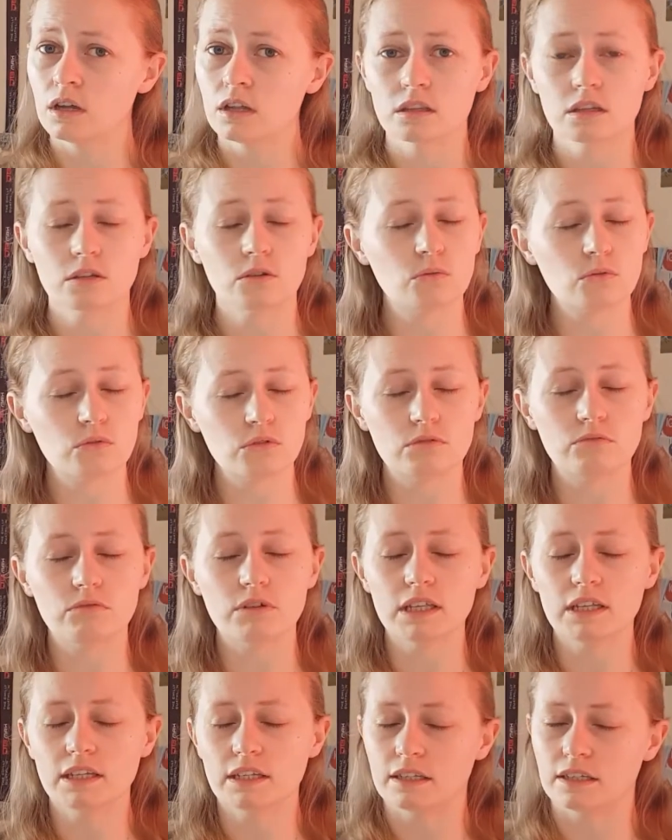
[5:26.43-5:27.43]
then all you
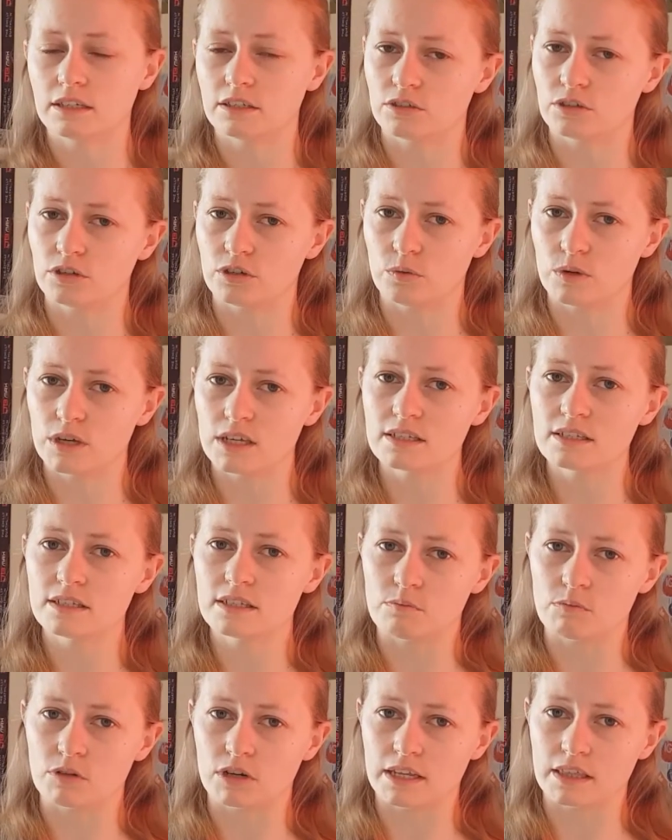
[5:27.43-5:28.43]
really need to do is
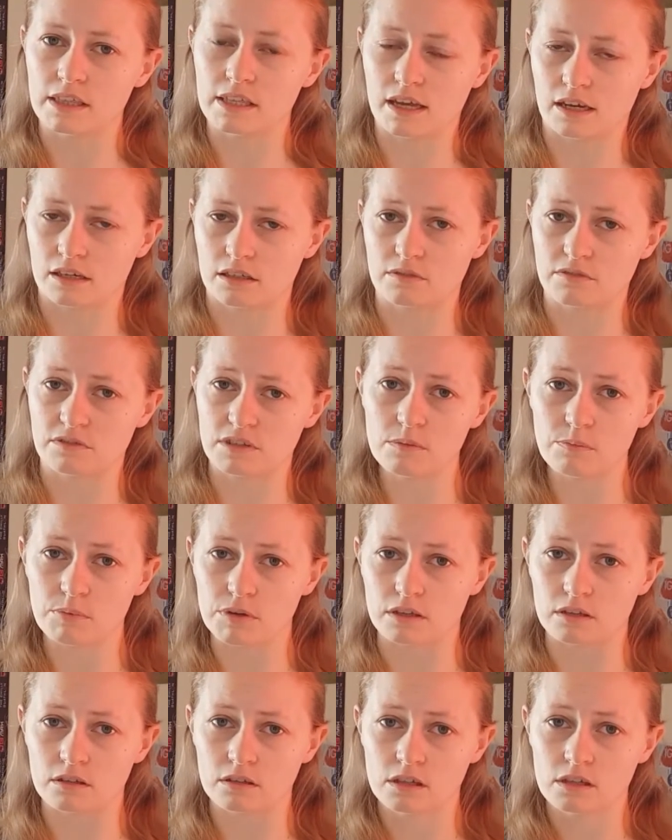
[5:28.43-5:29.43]
simulate the act of
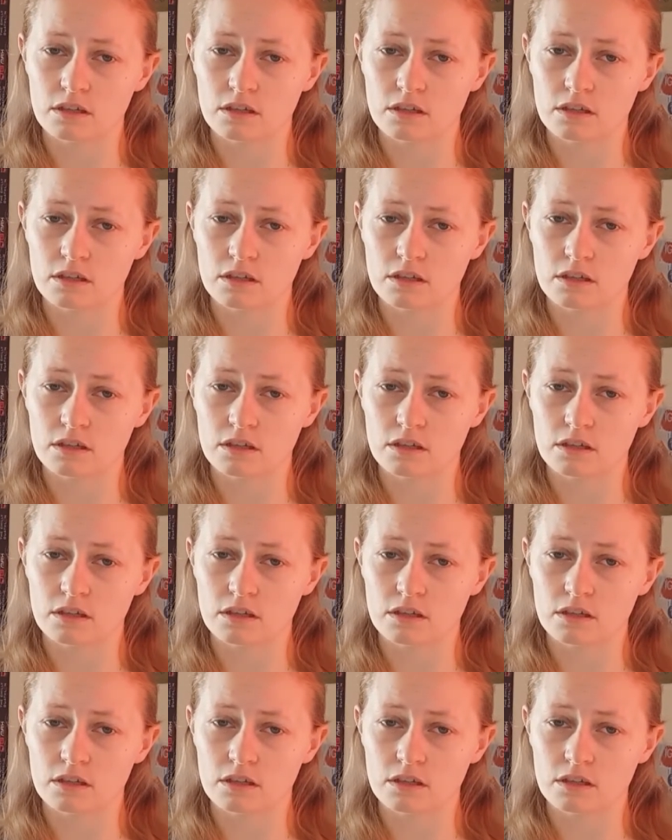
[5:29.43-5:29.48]
skipping.